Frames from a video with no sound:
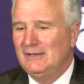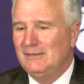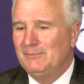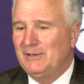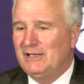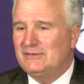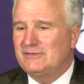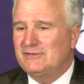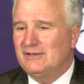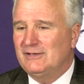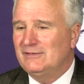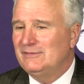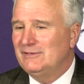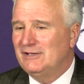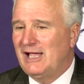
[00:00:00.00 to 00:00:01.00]
but uh,
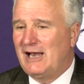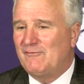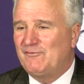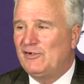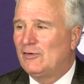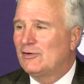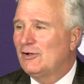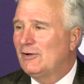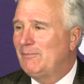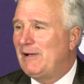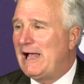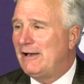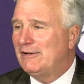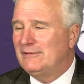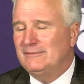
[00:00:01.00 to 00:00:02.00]
you got to feel good
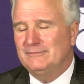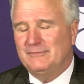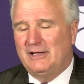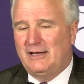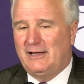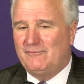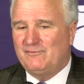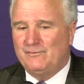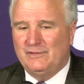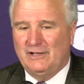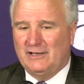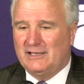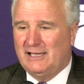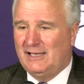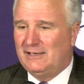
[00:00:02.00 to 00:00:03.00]
about it. Uh,
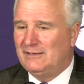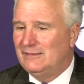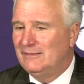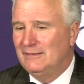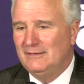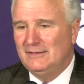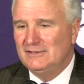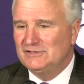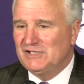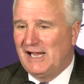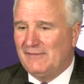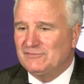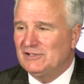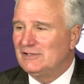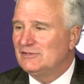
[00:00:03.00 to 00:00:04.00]
again,
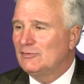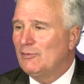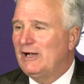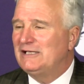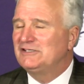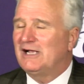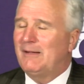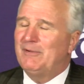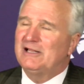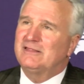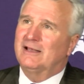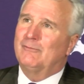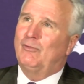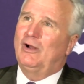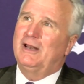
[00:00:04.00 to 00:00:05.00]
staff does a great job. I
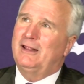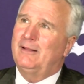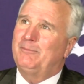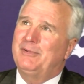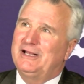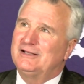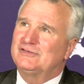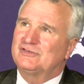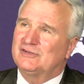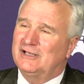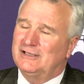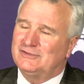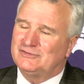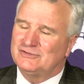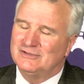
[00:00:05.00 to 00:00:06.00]
think one of the biggest
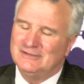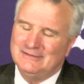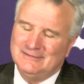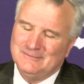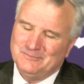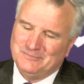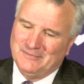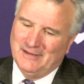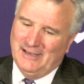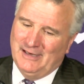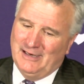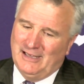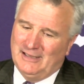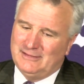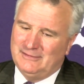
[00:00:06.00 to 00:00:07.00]
things,
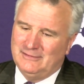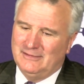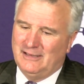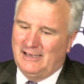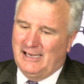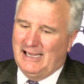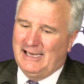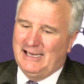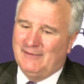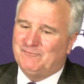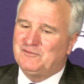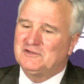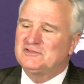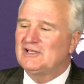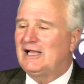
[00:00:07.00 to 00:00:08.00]
and I I
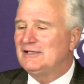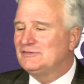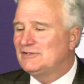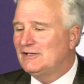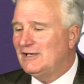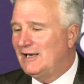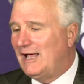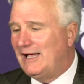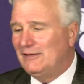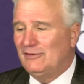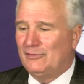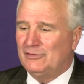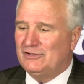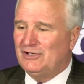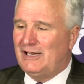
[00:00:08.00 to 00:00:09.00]
emphasized it and I
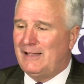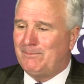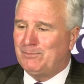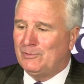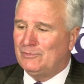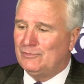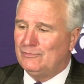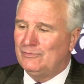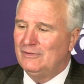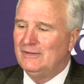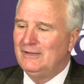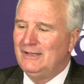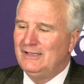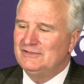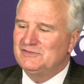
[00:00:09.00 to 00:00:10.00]
learned it at Purdue.
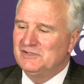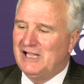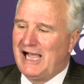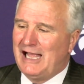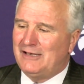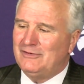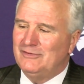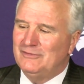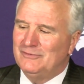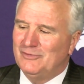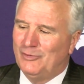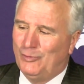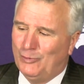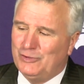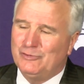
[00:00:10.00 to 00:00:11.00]
It's not
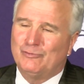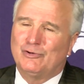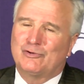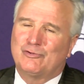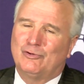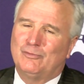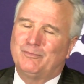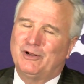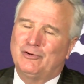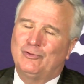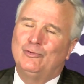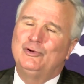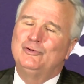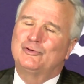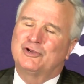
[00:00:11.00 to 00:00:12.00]
who you recruit, but
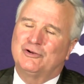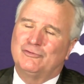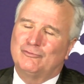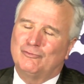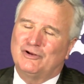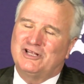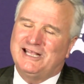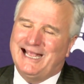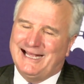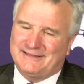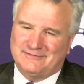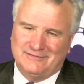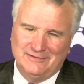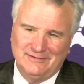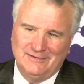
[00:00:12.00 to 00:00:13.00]
who you can
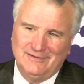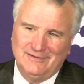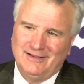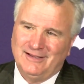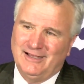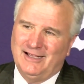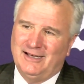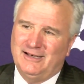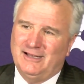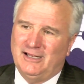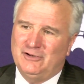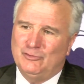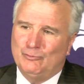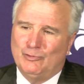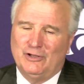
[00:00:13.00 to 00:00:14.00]
get, and
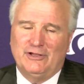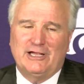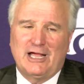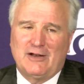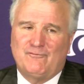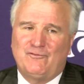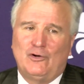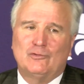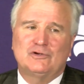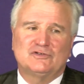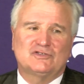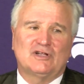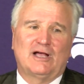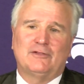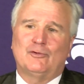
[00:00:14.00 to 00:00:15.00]
and you really got to
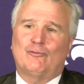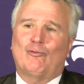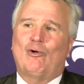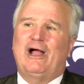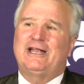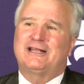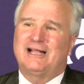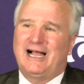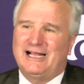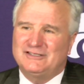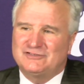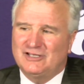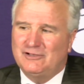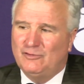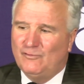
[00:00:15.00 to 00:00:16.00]
focus on the right
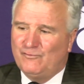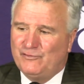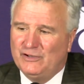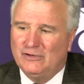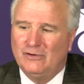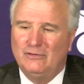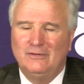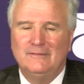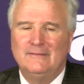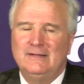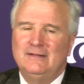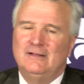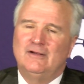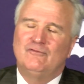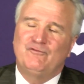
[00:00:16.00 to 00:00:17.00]
guys that you feel
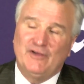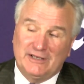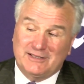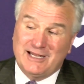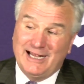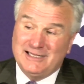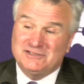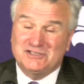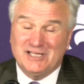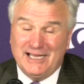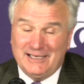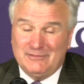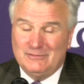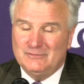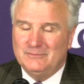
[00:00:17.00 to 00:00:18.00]
fit K
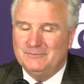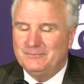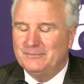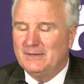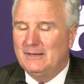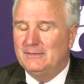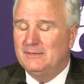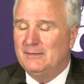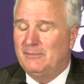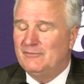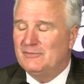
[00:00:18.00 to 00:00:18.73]
State, the